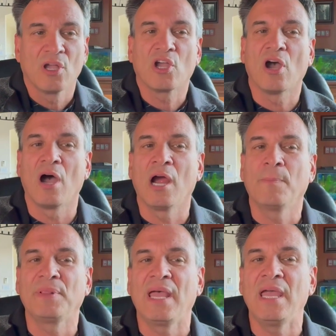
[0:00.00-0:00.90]

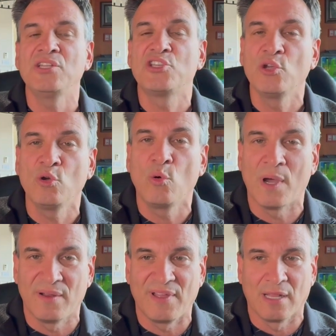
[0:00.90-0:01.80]
CarPlay 2 when
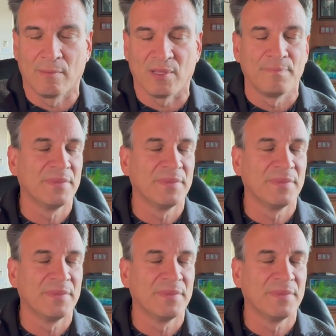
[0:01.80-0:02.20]
available.